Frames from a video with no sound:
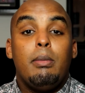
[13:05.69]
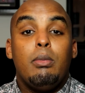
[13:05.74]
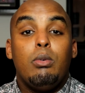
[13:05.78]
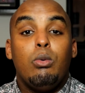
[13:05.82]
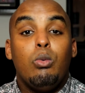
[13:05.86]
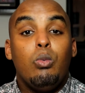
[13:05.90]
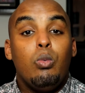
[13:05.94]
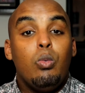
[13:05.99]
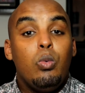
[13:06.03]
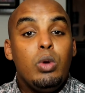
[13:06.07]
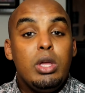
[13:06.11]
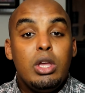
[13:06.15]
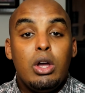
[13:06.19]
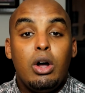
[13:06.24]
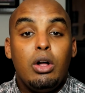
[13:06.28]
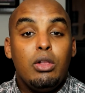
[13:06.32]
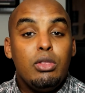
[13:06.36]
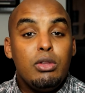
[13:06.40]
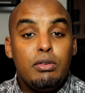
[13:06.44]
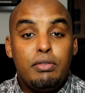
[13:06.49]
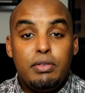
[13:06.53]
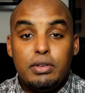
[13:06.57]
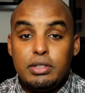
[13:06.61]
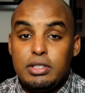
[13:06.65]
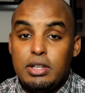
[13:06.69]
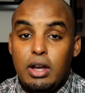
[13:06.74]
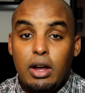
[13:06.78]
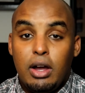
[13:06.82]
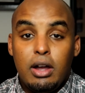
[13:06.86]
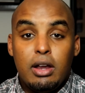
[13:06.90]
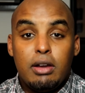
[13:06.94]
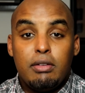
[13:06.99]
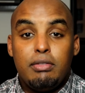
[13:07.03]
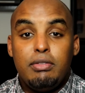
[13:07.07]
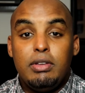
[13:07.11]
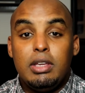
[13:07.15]
We all know
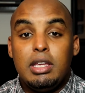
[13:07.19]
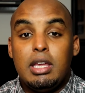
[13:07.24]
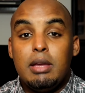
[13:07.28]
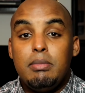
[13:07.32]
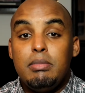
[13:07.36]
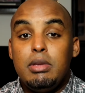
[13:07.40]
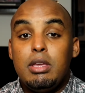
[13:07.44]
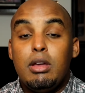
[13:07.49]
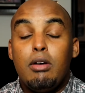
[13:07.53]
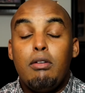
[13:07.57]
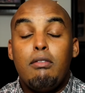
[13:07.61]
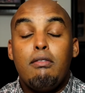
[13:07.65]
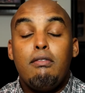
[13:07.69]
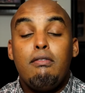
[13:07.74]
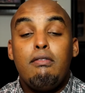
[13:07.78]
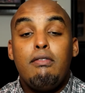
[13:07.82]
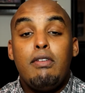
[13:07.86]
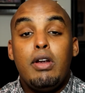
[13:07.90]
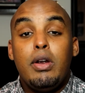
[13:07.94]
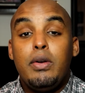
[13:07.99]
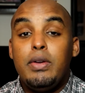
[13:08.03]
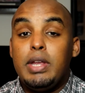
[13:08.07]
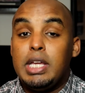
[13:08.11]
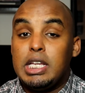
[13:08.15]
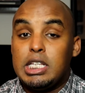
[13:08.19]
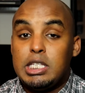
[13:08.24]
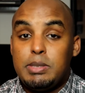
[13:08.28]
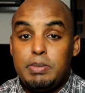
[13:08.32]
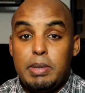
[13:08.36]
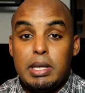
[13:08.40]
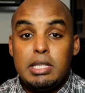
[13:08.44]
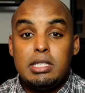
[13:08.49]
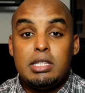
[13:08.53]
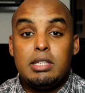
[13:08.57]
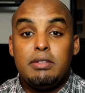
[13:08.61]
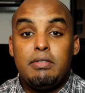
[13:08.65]
photography can be a very
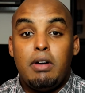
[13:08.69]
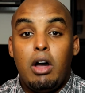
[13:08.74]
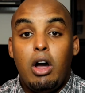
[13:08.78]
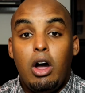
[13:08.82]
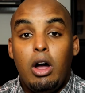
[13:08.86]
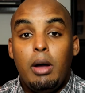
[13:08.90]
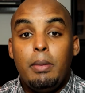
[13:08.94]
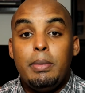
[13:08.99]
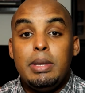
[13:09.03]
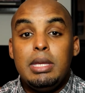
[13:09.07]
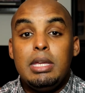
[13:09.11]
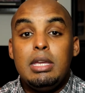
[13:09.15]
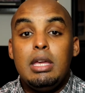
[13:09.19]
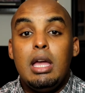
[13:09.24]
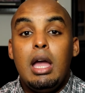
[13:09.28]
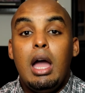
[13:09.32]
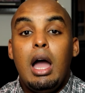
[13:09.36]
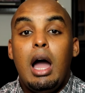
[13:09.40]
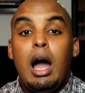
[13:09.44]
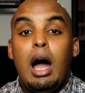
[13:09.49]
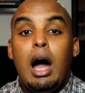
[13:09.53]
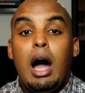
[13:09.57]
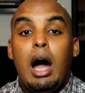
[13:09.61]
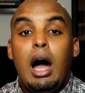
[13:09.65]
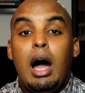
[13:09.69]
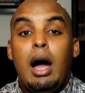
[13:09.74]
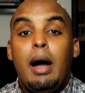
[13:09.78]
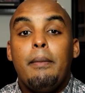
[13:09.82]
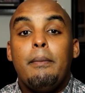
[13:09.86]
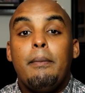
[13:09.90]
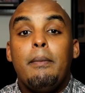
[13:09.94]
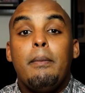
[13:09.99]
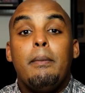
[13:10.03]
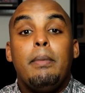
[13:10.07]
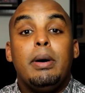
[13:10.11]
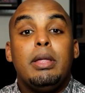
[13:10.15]
expensive hobby,
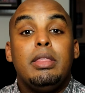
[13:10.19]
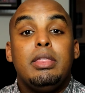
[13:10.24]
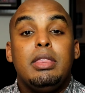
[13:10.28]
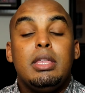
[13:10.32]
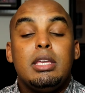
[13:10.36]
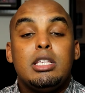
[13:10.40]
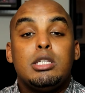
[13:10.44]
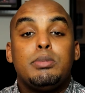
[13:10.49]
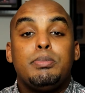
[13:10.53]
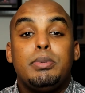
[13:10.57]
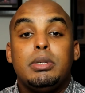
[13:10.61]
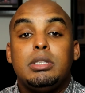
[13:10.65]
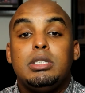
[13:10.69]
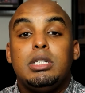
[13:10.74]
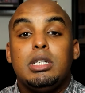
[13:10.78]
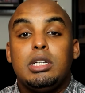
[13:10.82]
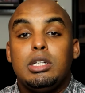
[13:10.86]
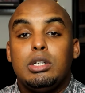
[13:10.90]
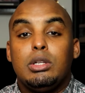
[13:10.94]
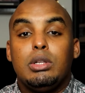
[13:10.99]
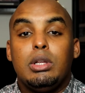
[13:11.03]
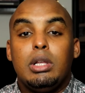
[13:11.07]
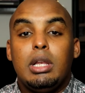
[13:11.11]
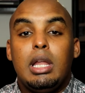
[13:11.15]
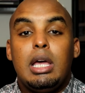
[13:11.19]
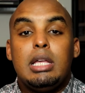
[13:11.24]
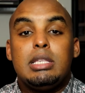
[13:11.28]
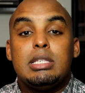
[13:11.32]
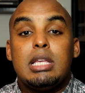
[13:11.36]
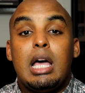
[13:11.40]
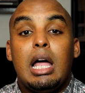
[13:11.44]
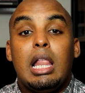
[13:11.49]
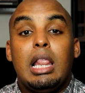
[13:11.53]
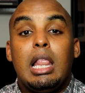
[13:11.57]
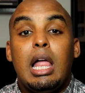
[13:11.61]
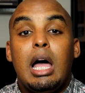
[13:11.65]
but this particular lens
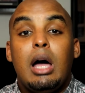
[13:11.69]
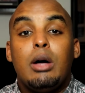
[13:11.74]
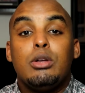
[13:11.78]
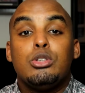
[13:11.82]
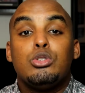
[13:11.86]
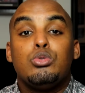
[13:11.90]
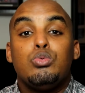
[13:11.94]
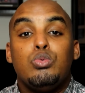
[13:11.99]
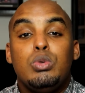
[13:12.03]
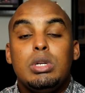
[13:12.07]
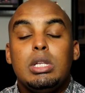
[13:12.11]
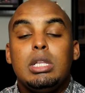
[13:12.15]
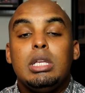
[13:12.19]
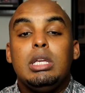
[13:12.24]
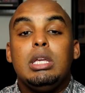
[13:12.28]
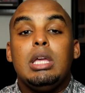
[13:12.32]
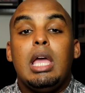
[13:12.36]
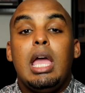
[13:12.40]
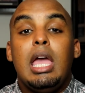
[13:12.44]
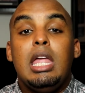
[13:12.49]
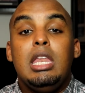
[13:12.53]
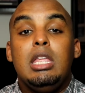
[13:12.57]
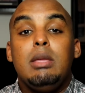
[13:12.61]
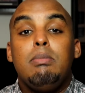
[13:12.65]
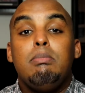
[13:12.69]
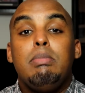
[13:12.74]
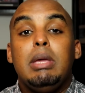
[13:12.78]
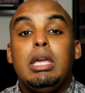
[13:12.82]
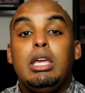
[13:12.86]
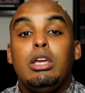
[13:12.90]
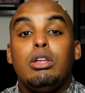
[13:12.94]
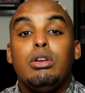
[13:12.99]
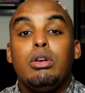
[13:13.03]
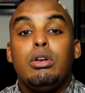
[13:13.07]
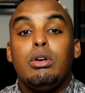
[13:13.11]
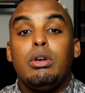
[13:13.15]
allows really any
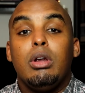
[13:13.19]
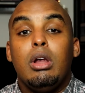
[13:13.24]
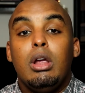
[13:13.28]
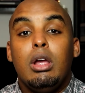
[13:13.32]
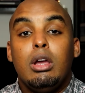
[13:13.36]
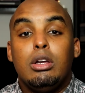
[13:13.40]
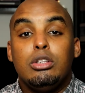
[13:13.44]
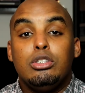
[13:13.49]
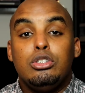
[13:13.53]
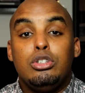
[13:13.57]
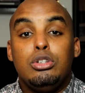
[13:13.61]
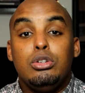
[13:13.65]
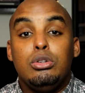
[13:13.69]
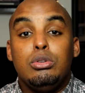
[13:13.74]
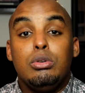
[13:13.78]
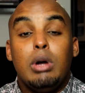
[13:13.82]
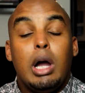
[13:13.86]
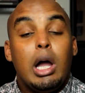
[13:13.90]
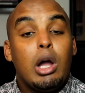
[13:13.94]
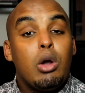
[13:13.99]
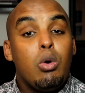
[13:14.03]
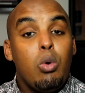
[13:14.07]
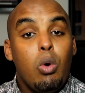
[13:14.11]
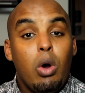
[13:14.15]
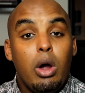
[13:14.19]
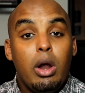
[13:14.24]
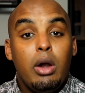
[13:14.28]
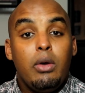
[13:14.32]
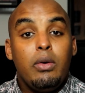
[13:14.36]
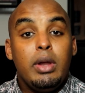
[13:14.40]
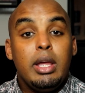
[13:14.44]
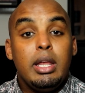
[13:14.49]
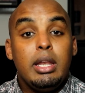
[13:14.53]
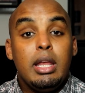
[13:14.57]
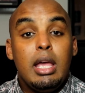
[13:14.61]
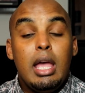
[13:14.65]
beginner to
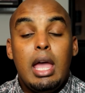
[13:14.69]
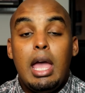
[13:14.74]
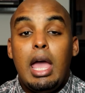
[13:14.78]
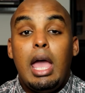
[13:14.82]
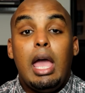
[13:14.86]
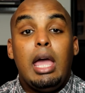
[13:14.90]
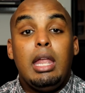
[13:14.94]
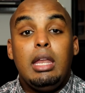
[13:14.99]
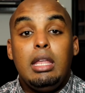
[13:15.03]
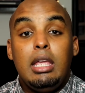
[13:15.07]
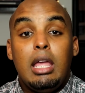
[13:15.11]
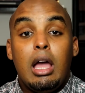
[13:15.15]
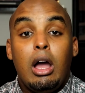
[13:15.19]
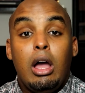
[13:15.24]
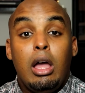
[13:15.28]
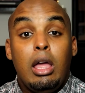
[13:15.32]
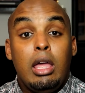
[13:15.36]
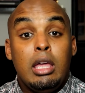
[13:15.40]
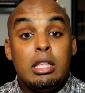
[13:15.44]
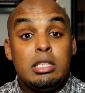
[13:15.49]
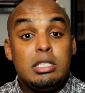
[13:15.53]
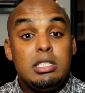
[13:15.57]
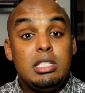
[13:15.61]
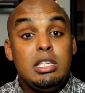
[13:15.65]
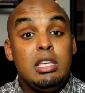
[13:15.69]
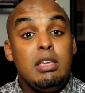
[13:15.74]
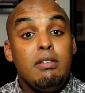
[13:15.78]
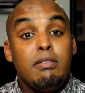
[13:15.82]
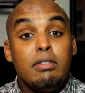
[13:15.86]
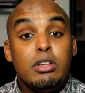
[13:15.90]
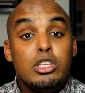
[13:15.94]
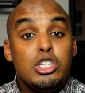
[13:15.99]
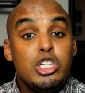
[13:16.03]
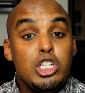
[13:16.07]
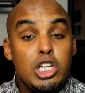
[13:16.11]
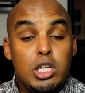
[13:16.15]
acquire it, and it's
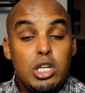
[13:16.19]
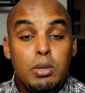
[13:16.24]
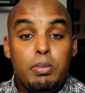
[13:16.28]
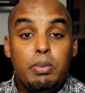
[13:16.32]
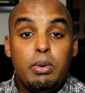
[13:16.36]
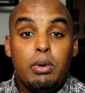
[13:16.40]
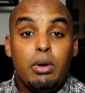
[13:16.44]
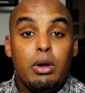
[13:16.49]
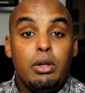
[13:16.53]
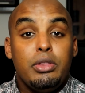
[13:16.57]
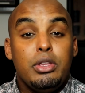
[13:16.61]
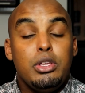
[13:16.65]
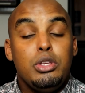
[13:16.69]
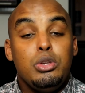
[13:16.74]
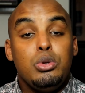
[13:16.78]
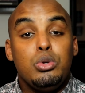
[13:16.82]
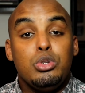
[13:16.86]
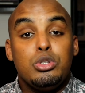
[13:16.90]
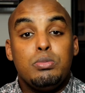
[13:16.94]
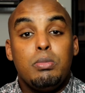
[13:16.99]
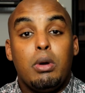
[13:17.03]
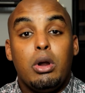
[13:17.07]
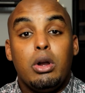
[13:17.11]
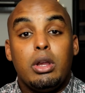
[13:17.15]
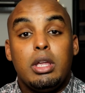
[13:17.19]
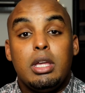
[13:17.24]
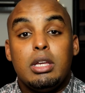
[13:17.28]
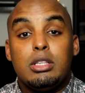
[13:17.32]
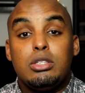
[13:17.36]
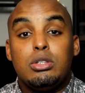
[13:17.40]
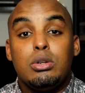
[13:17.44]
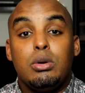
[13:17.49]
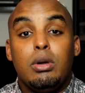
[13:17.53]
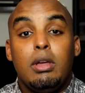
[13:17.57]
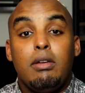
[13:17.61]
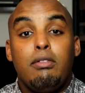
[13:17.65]
even cheaper on the used market.
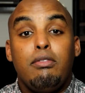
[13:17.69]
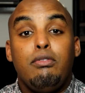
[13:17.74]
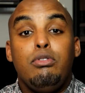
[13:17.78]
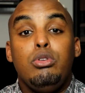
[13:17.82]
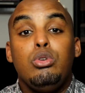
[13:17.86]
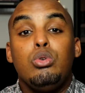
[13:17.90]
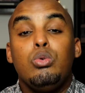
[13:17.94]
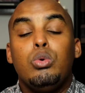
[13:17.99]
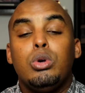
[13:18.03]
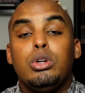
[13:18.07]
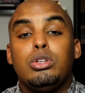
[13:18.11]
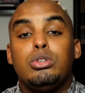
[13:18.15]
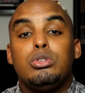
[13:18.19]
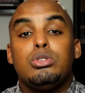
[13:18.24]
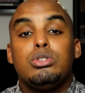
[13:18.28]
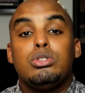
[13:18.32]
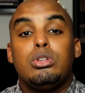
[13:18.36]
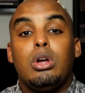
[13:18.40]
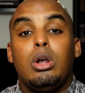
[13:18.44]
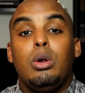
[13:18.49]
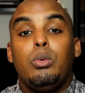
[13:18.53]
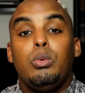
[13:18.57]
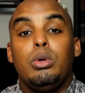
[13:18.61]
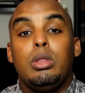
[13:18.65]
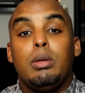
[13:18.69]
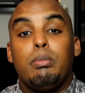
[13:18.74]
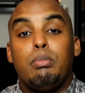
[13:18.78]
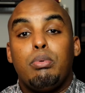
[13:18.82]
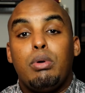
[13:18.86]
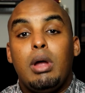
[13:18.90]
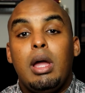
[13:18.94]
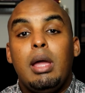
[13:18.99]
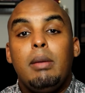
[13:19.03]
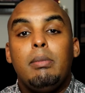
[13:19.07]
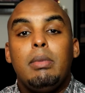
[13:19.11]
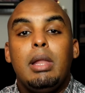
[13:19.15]
So if you were to start with a
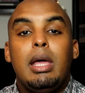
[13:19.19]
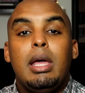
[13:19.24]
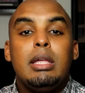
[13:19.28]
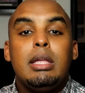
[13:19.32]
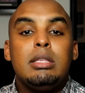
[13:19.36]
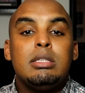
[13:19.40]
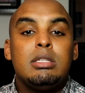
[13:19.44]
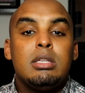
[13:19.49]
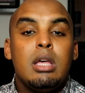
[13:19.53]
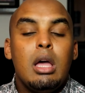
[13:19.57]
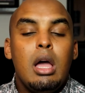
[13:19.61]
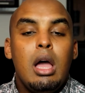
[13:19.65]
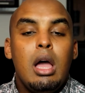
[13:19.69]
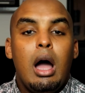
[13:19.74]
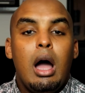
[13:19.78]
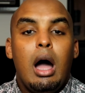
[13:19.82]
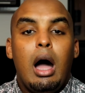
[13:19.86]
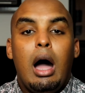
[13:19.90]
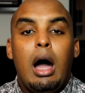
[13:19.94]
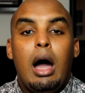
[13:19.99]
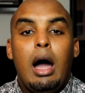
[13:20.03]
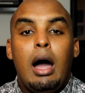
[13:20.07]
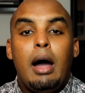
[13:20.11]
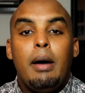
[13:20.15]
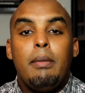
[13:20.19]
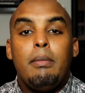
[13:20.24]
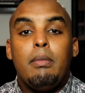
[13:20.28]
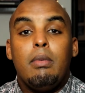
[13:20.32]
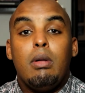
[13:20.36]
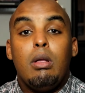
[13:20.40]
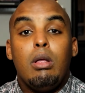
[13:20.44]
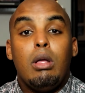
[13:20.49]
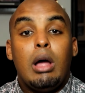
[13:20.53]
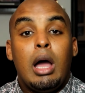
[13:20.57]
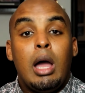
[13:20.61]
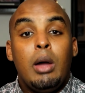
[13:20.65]
prime lens,
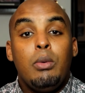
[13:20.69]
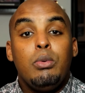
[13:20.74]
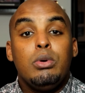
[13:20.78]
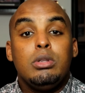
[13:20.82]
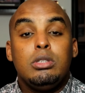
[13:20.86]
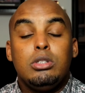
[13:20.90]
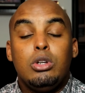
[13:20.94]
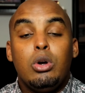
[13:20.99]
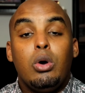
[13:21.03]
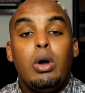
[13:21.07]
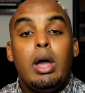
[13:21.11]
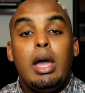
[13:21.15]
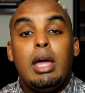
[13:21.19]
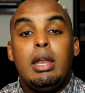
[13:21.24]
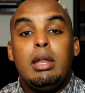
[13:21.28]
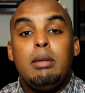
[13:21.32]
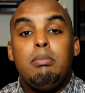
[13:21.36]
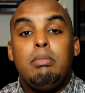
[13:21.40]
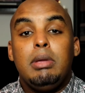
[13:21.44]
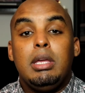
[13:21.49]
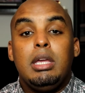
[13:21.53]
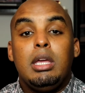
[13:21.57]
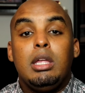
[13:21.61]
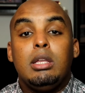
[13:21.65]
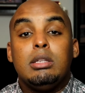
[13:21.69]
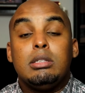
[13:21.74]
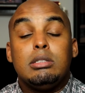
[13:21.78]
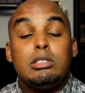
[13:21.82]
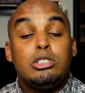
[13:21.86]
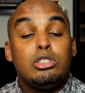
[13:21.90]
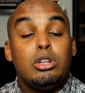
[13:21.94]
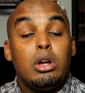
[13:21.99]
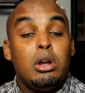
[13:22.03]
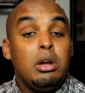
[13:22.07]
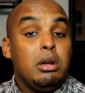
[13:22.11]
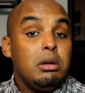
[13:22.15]
I would go ahead and
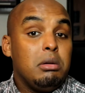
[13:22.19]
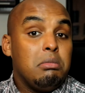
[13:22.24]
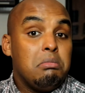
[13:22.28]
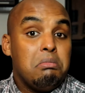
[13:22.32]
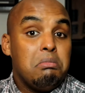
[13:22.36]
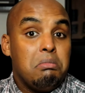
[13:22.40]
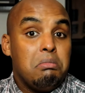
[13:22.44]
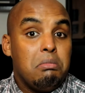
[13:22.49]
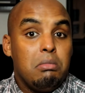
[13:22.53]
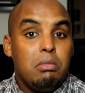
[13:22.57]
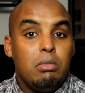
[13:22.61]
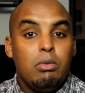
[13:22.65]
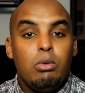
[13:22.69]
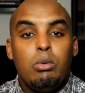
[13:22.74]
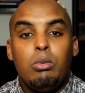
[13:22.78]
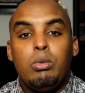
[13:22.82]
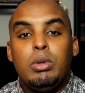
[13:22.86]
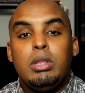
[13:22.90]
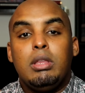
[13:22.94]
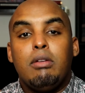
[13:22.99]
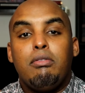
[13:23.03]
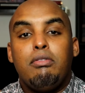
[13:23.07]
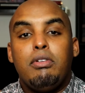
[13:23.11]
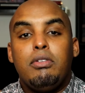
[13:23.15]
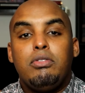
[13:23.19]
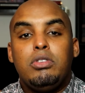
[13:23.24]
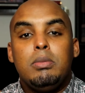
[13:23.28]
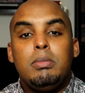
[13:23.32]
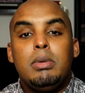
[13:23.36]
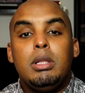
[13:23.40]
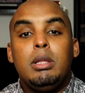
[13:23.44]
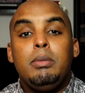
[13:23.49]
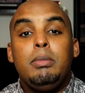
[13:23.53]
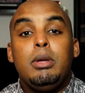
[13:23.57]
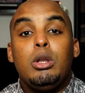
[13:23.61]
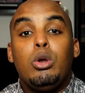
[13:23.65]
start with the
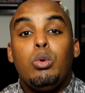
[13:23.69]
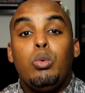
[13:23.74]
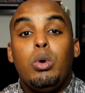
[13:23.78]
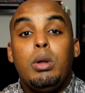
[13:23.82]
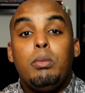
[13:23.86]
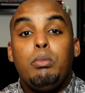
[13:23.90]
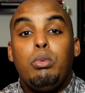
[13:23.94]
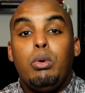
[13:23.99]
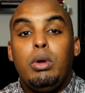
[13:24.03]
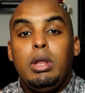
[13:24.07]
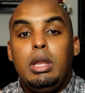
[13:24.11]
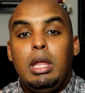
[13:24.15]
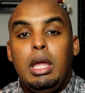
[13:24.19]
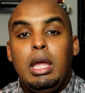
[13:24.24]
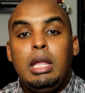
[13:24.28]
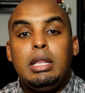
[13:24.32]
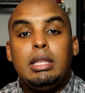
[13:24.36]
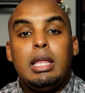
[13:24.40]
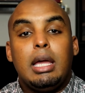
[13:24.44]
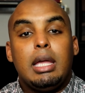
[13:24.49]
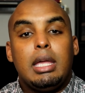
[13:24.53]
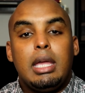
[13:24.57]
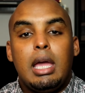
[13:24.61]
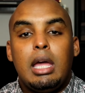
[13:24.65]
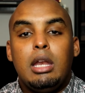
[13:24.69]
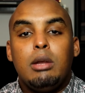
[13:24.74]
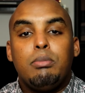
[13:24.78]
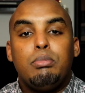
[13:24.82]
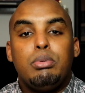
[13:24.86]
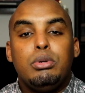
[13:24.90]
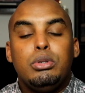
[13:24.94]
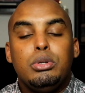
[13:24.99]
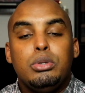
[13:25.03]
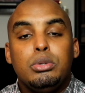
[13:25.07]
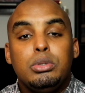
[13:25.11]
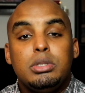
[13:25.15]
50mm 1.8 that Canon
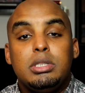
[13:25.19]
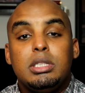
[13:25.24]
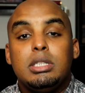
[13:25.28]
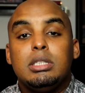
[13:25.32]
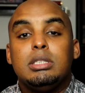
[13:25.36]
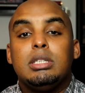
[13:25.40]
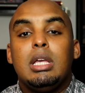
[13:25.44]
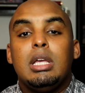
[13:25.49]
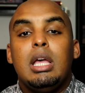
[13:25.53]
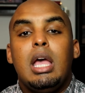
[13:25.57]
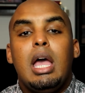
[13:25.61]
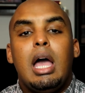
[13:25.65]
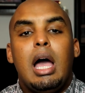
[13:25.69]
produces.